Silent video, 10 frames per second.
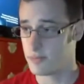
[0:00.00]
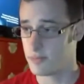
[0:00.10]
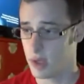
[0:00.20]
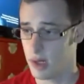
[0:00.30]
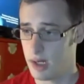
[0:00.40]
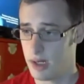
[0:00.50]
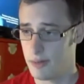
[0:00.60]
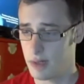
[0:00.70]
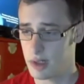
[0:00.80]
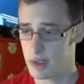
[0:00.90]

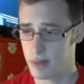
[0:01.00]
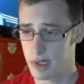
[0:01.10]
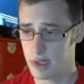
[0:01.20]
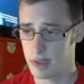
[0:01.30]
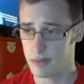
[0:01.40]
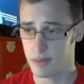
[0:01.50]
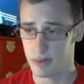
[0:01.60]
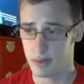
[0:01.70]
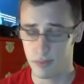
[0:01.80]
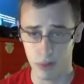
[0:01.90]
They're also bringing in
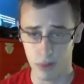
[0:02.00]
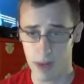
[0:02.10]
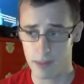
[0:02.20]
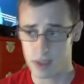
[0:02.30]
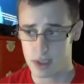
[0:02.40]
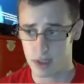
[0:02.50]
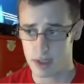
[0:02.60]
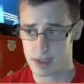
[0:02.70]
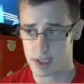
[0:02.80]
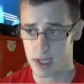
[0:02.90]
4 maps, like I
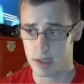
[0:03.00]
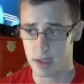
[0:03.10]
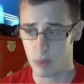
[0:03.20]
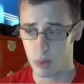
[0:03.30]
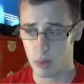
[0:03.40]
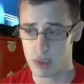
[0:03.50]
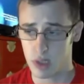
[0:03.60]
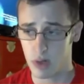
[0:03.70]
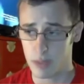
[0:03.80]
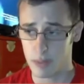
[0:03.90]
said. One's
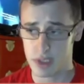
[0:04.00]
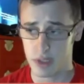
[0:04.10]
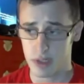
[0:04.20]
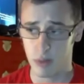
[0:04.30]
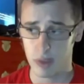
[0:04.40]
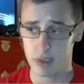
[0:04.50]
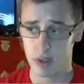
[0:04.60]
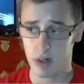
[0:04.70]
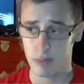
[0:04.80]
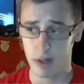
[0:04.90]
called Epicenter and one's
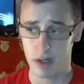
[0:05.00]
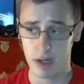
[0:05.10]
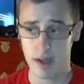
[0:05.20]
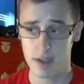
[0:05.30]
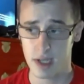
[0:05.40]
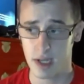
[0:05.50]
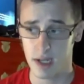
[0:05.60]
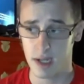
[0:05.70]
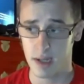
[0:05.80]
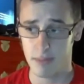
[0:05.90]
called Marquez
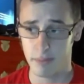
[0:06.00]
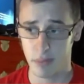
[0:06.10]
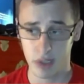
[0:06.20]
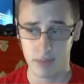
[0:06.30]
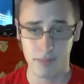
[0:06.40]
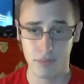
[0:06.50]
Market.